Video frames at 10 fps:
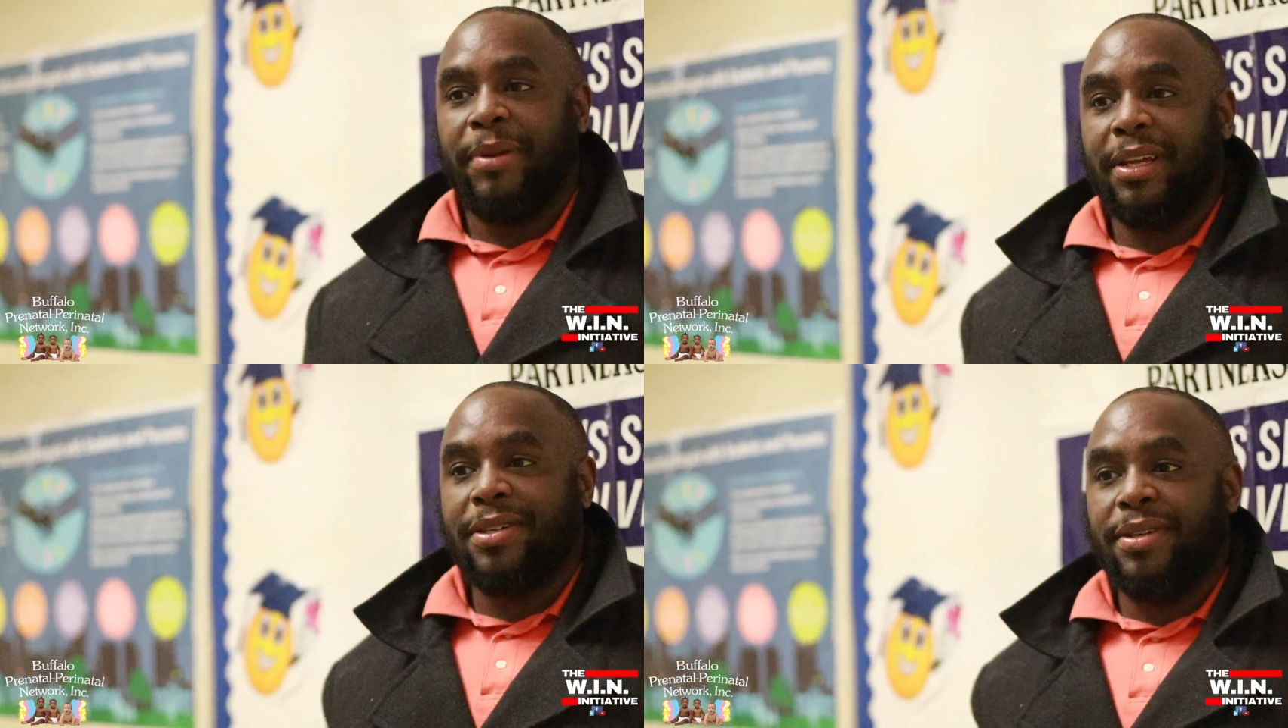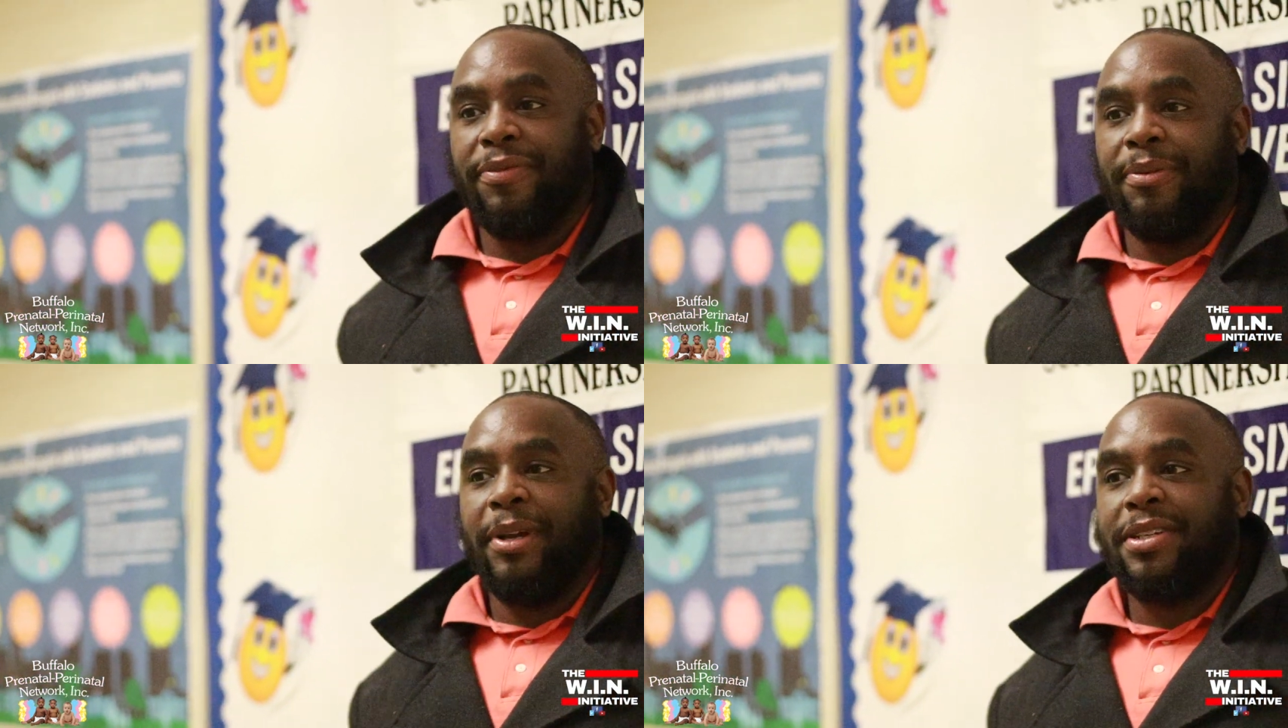biggest
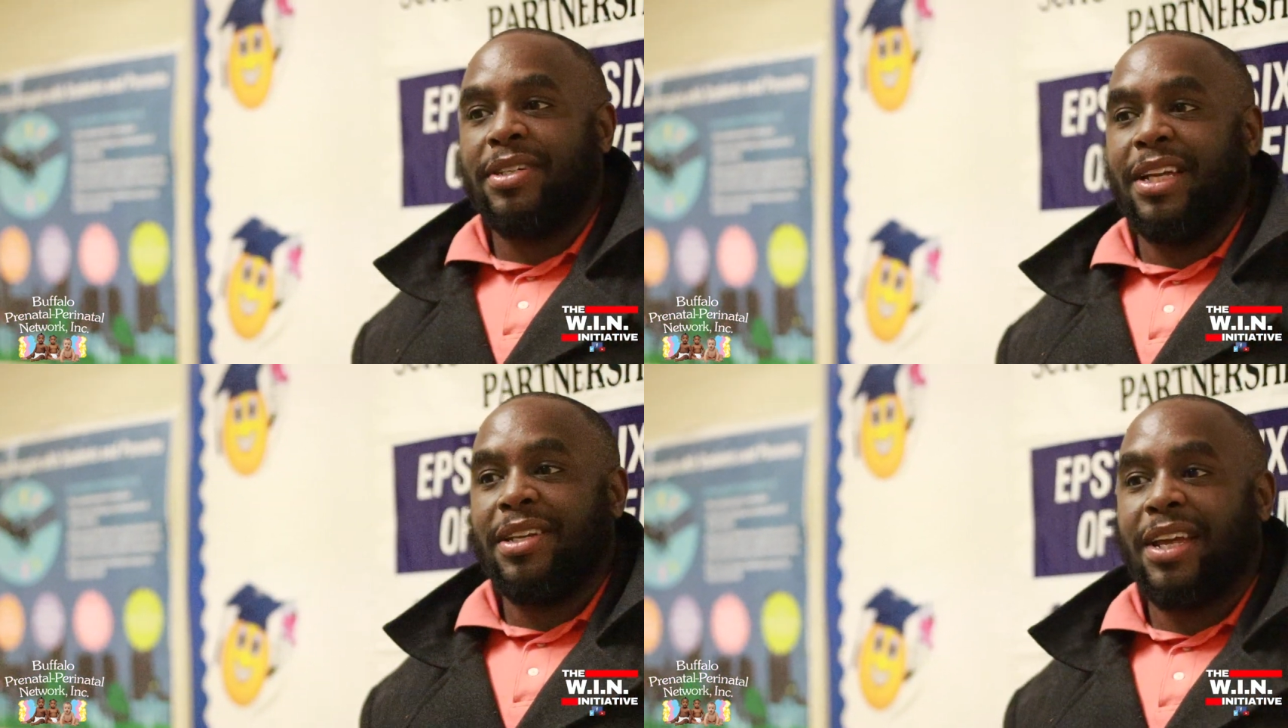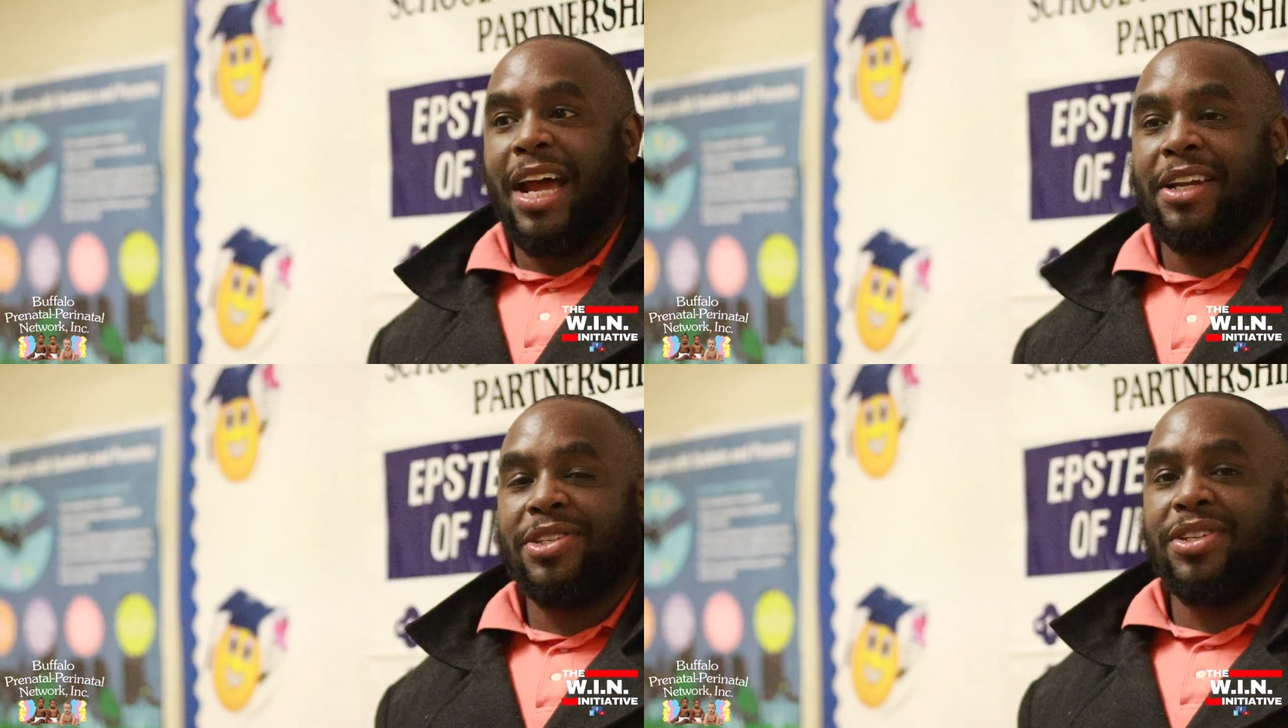information that
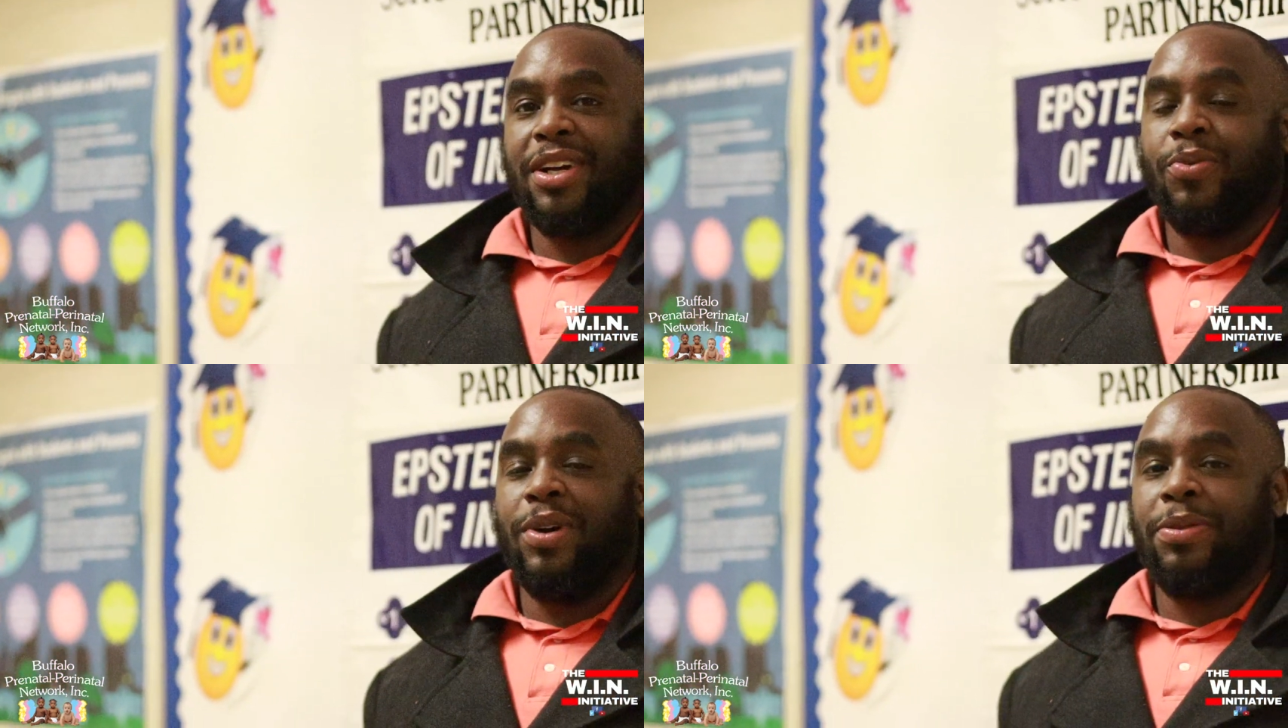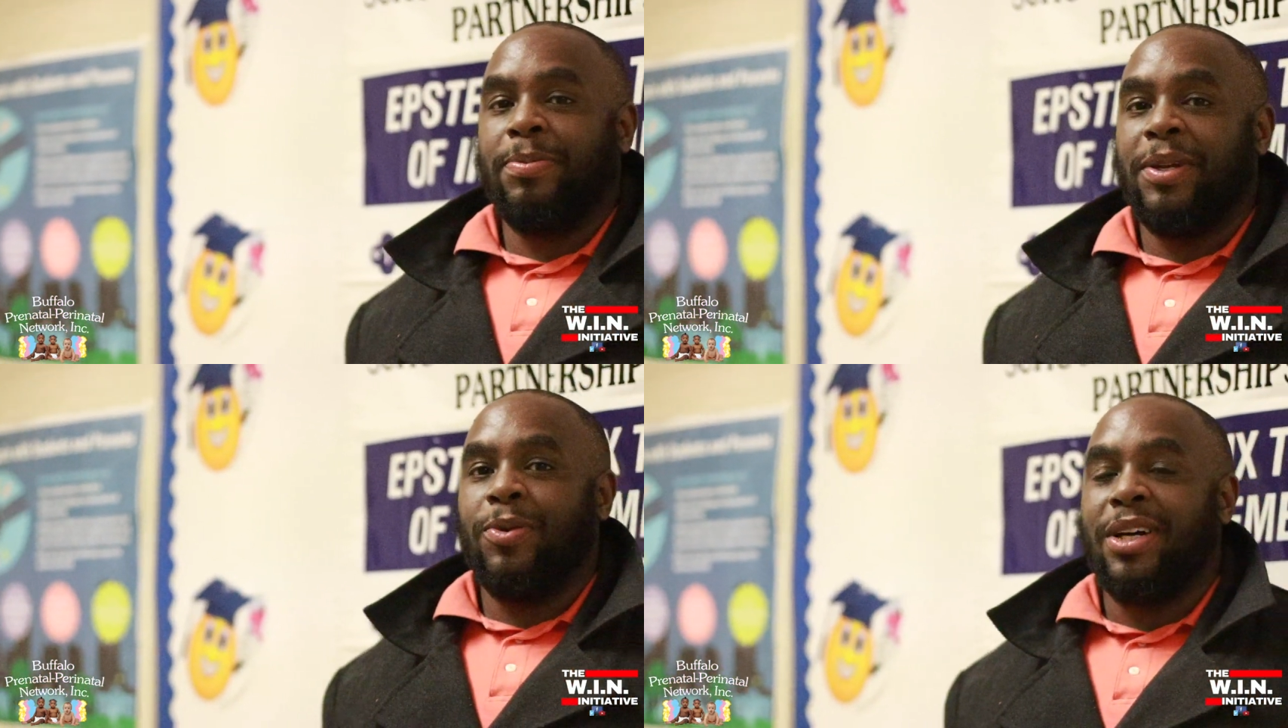kind of stuck with
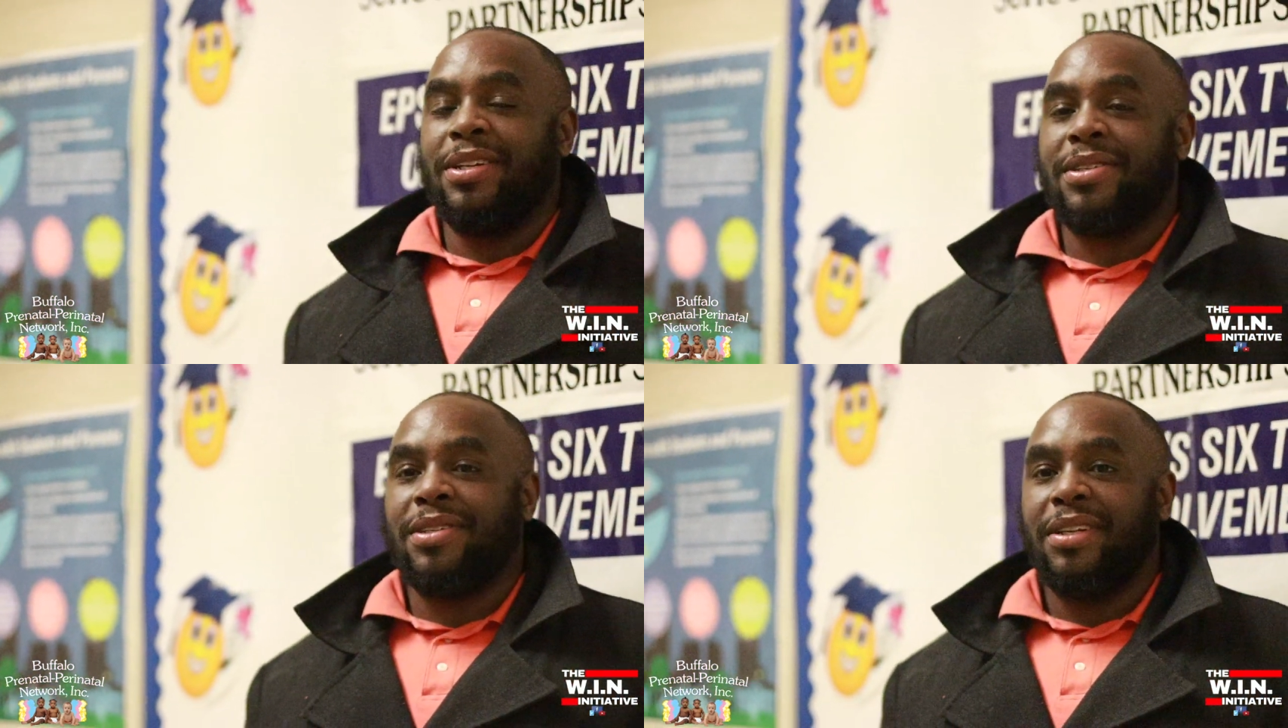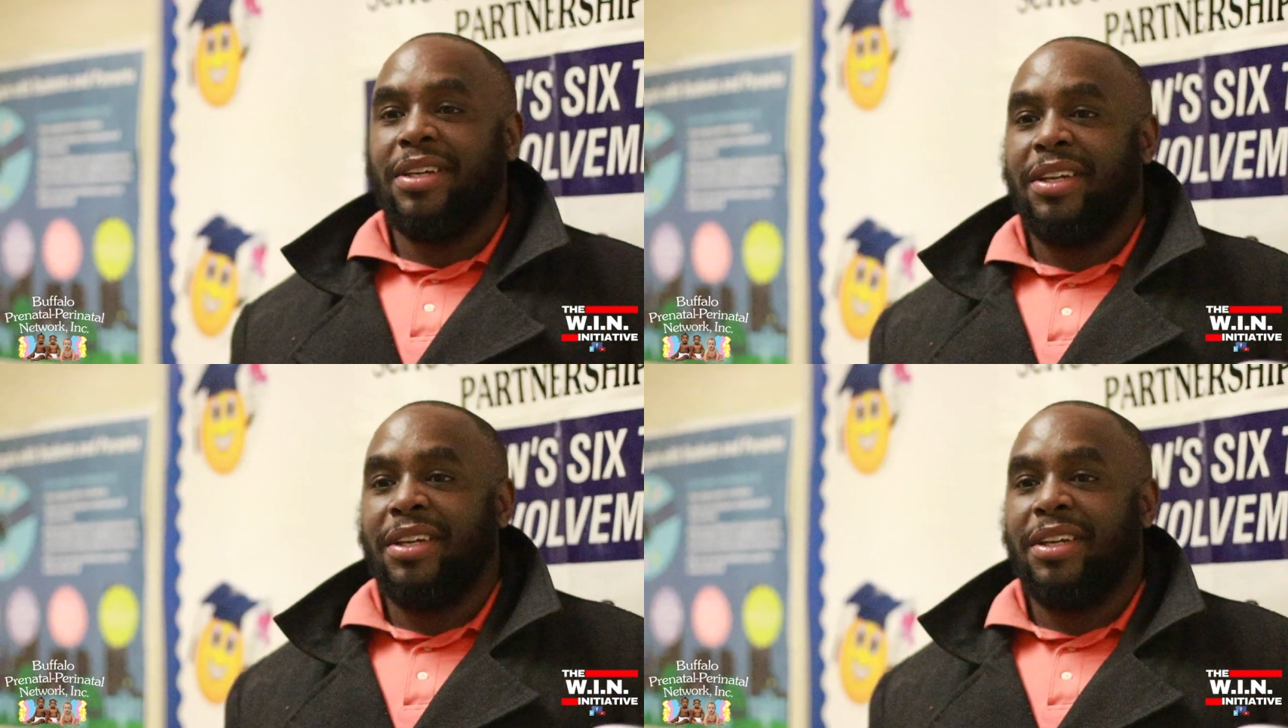me was